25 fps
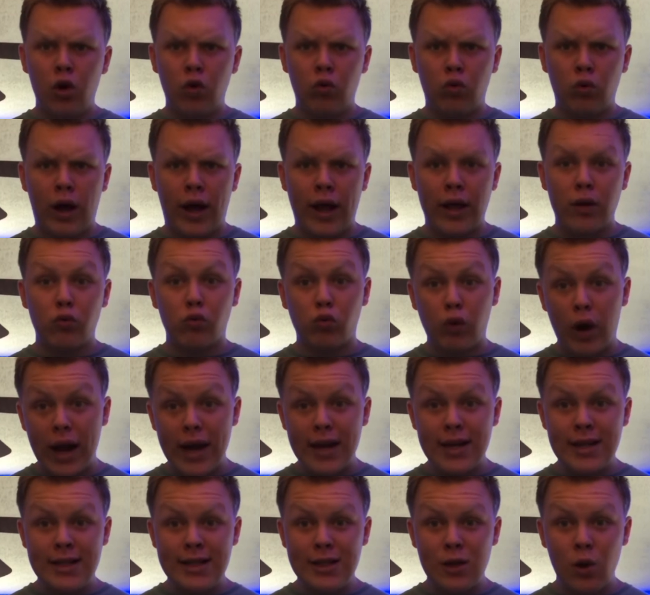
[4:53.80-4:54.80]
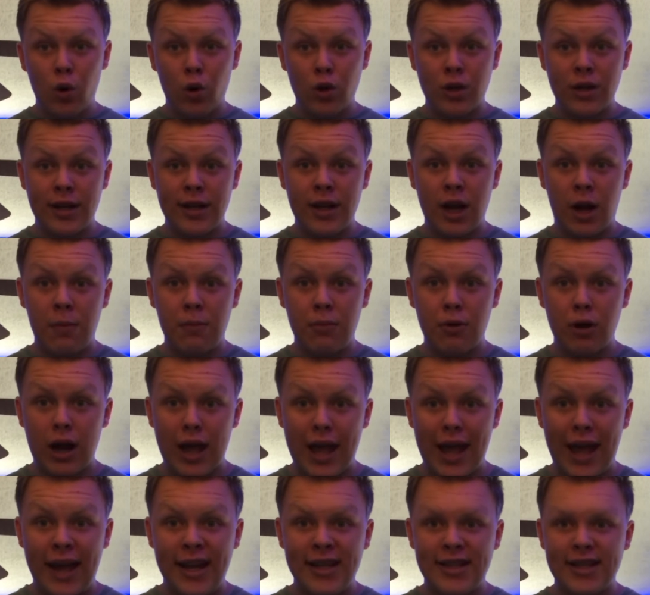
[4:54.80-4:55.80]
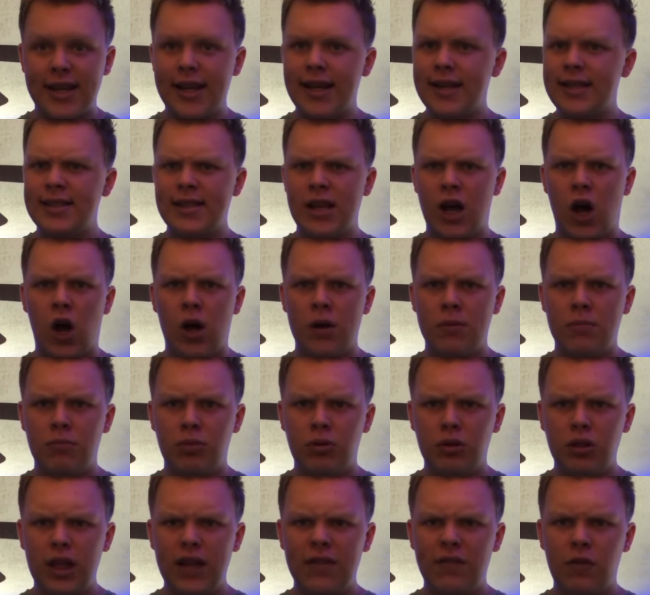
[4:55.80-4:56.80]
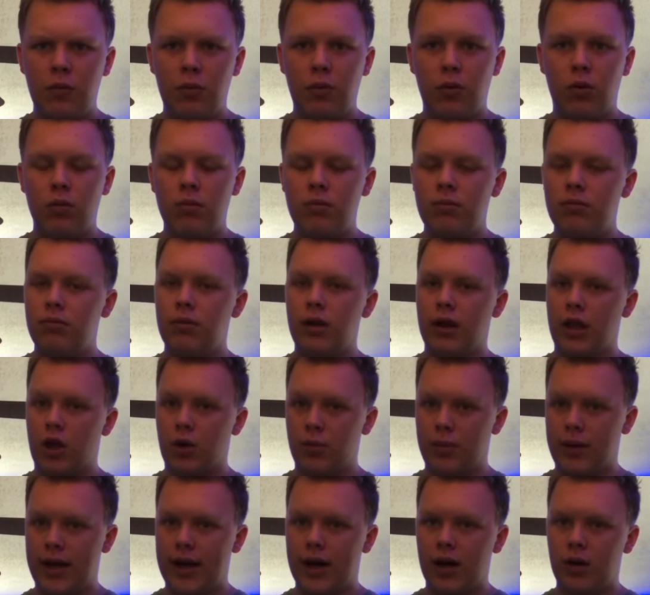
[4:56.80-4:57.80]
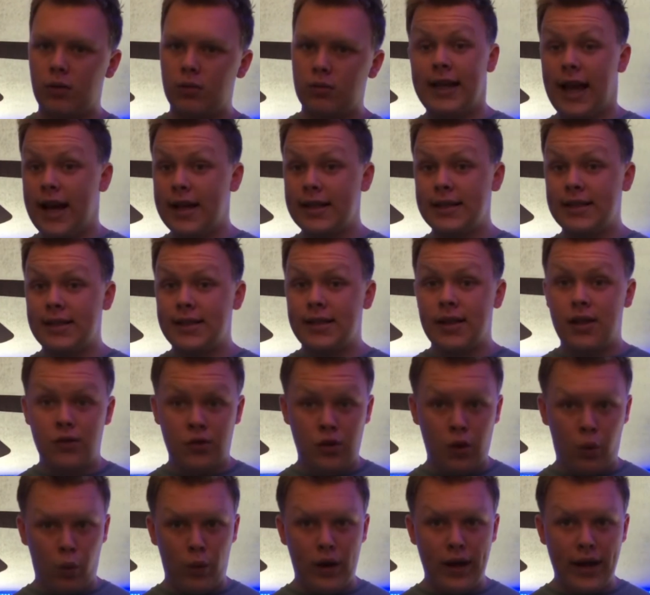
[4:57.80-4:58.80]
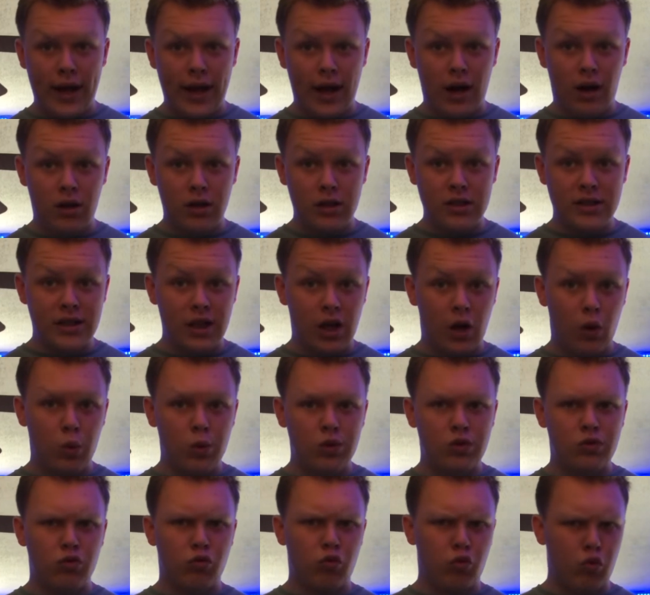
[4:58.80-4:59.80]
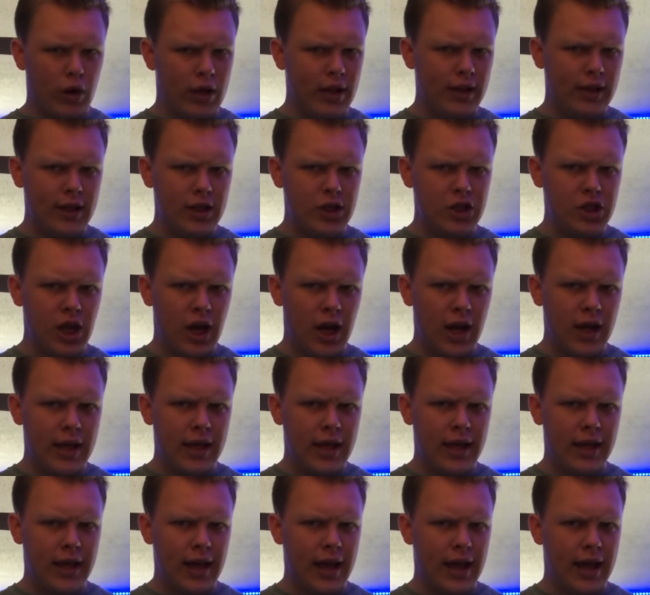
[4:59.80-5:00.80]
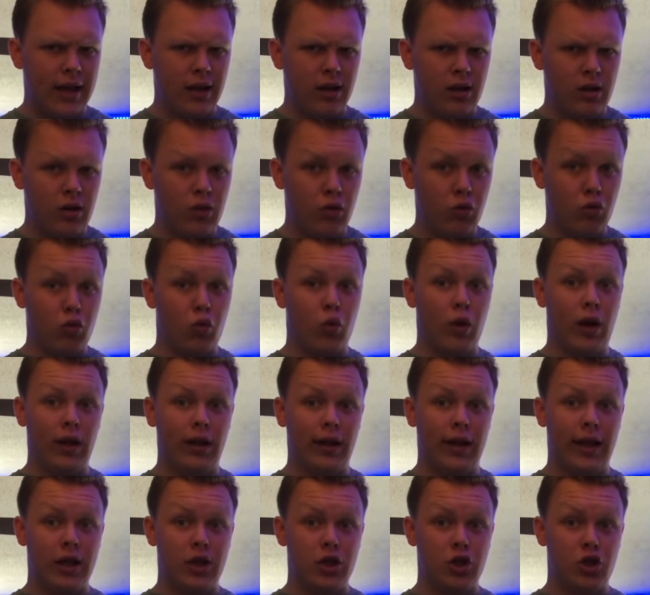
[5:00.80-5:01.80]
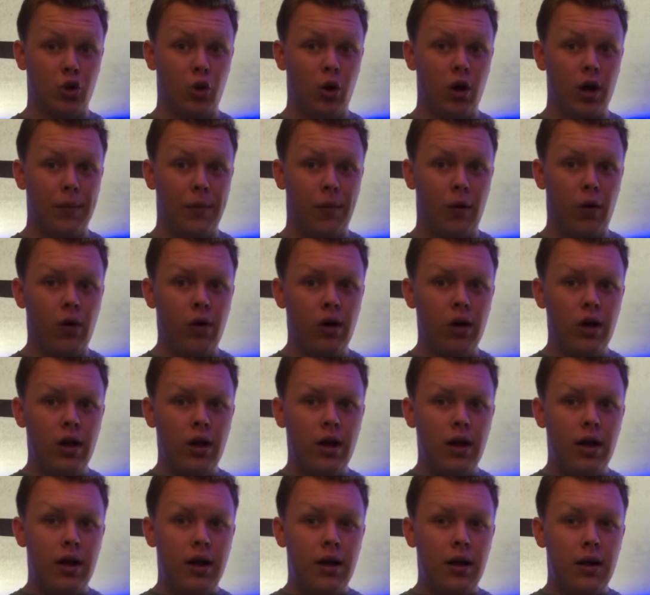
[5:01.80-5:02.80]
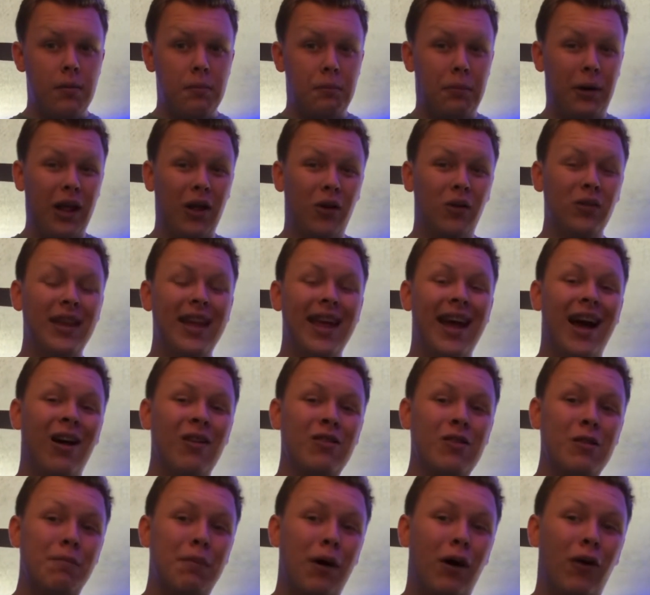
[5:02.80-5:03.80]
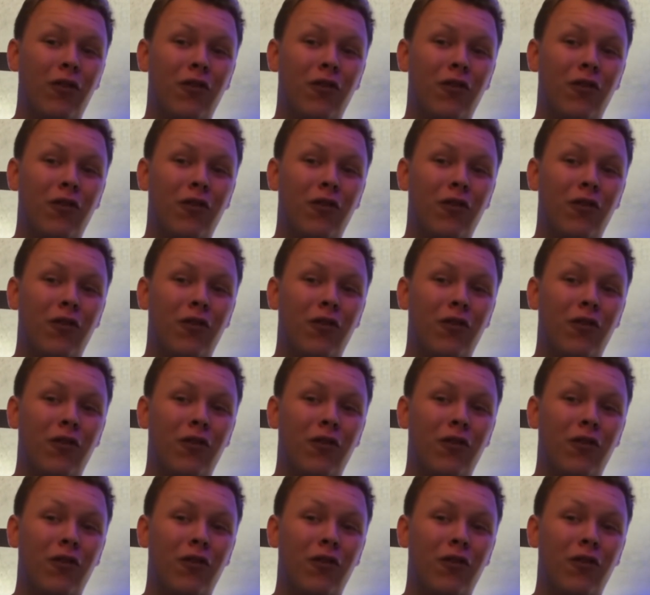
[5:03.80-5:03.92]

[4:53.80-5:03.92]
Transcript: right? Randy Orton at number 8, it's unbelievable. But hear me out. Yes, the win at Hell in a Cell was really shocking and really enjoyable, but he only held the belt